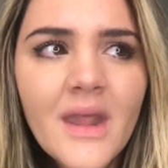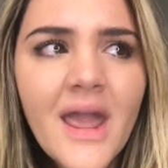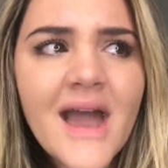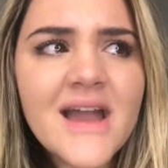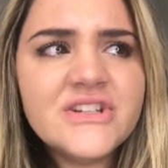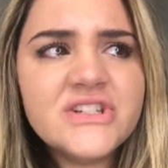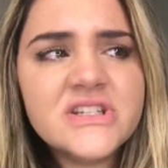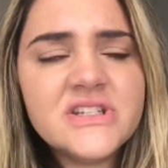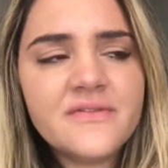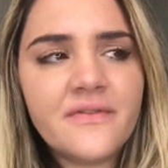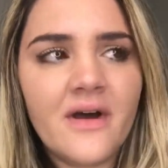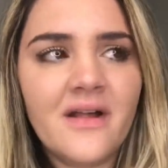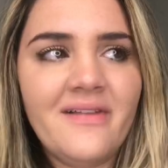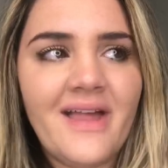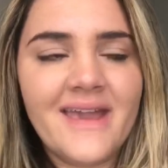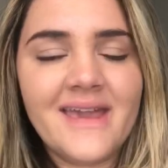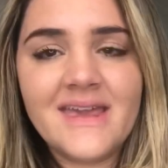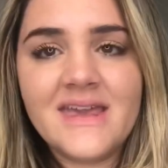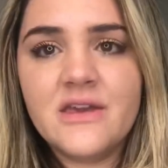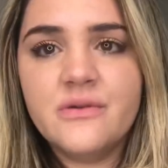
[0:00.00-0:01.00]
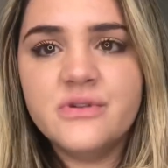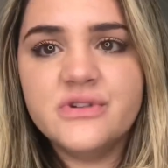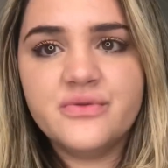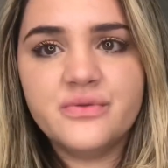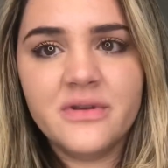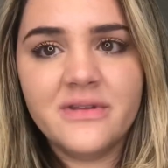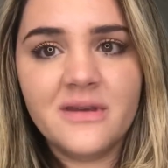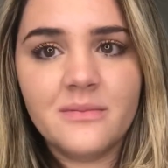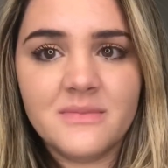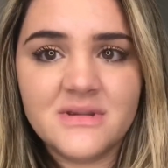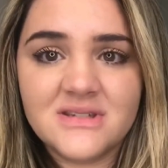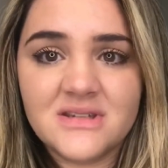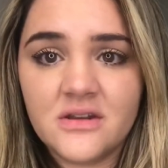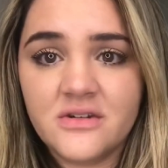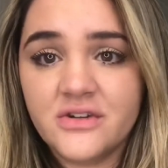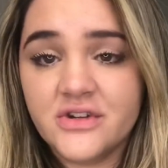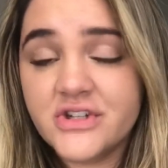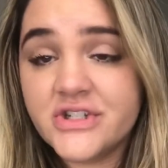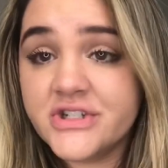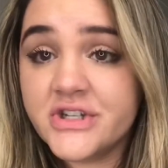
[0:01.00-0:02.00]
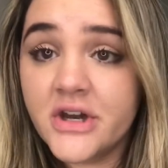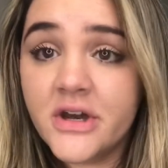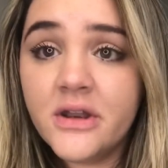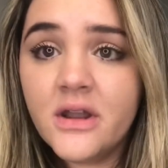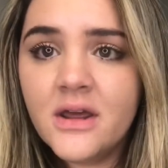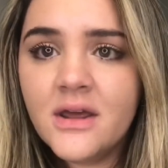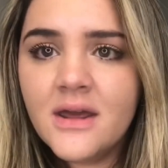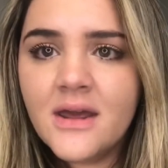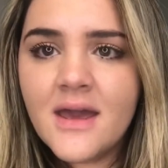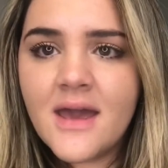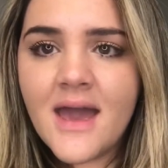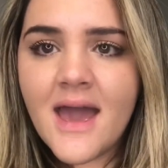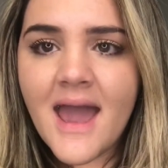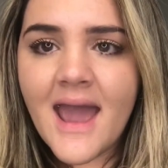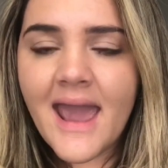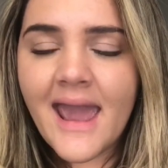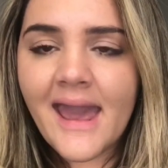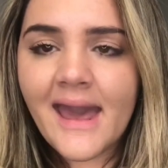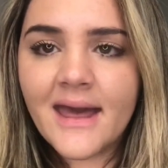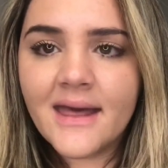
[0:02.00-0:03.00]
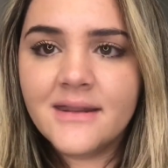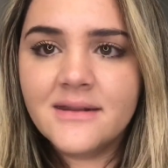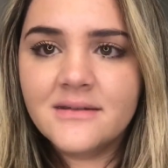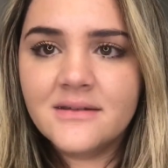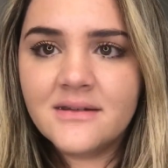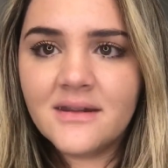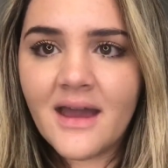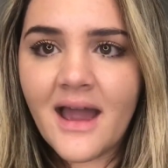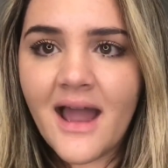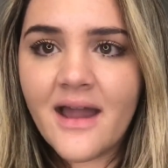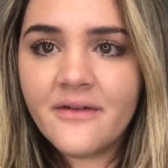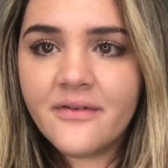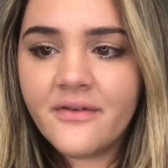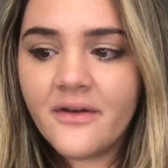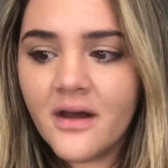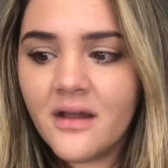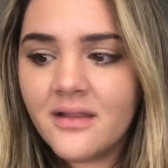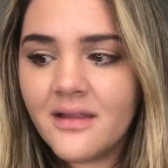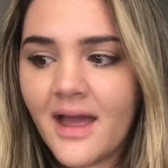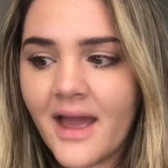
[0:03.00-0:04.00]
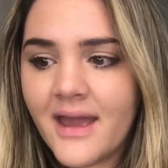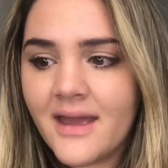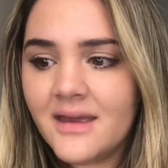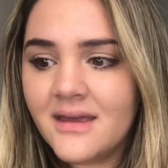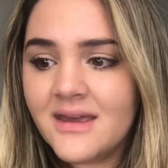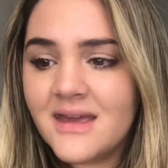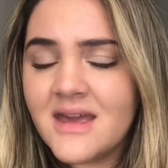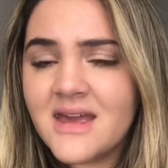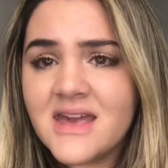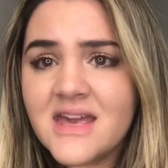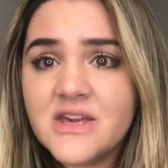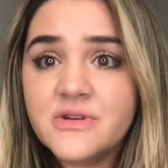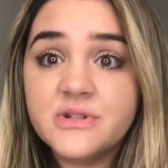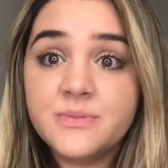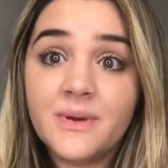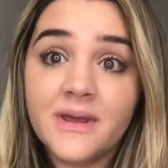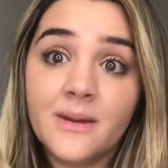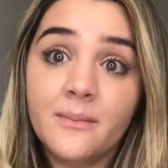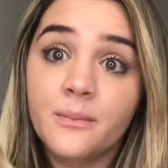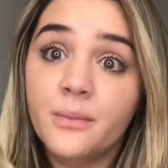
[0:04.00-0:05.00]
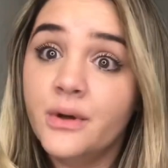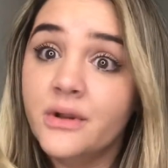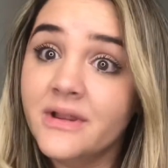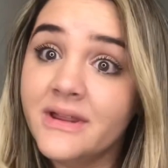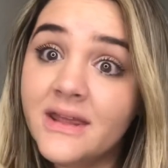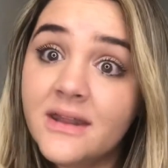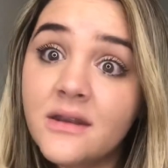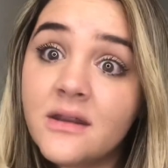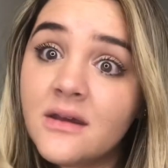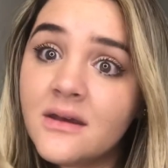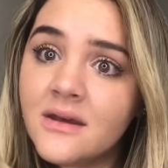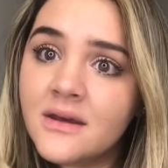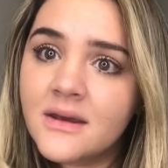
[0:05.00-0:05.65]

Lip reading: just felt like he was really misunderstood, and I felt like he was being bullied.